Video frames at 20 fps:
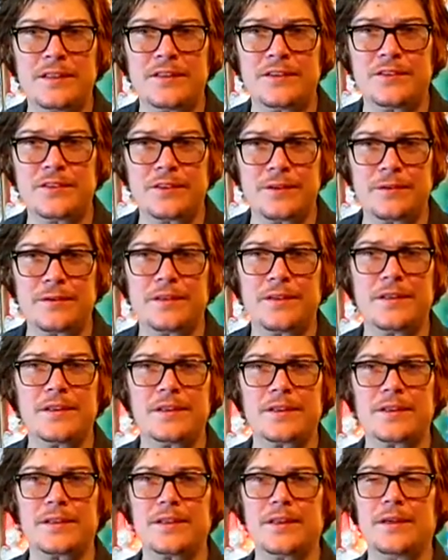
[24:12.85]
so
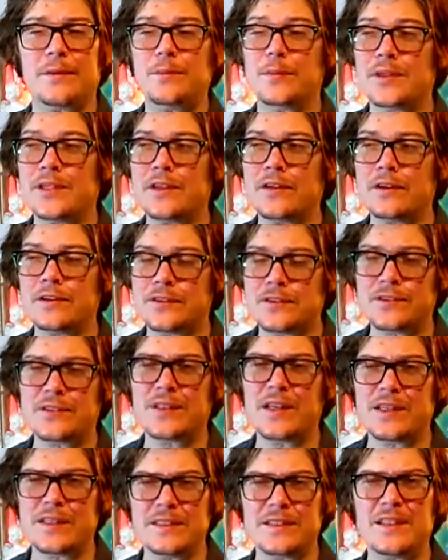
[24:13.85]
dedicated. Because
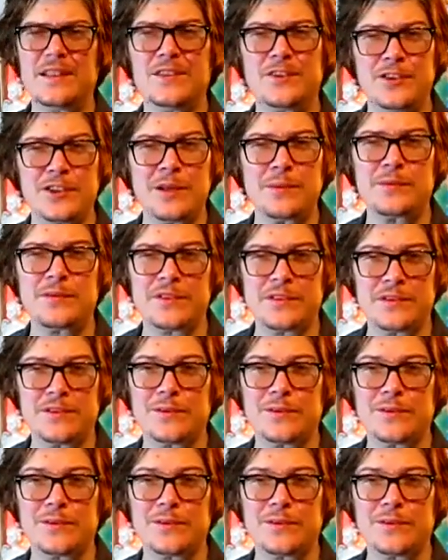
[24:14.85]
there's something to it.